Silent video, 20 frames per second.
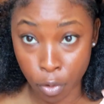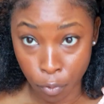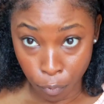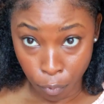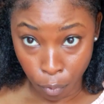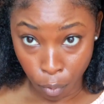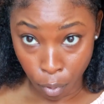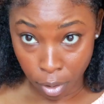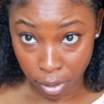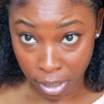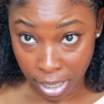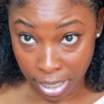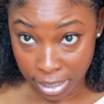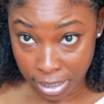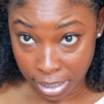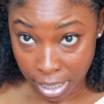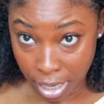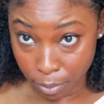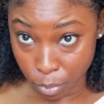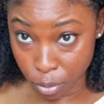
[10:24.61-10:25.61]
for let's
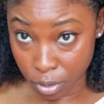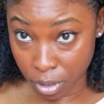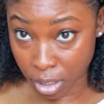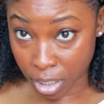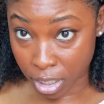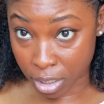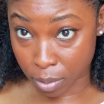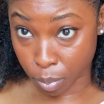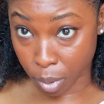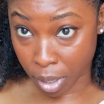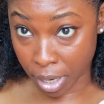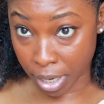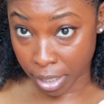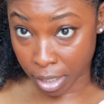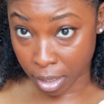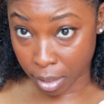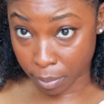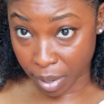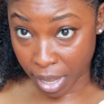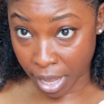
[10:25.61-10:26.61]
say I'm using this braid
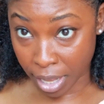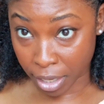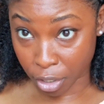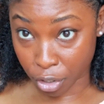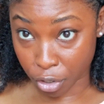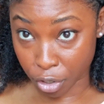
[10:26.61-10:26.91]
in the back,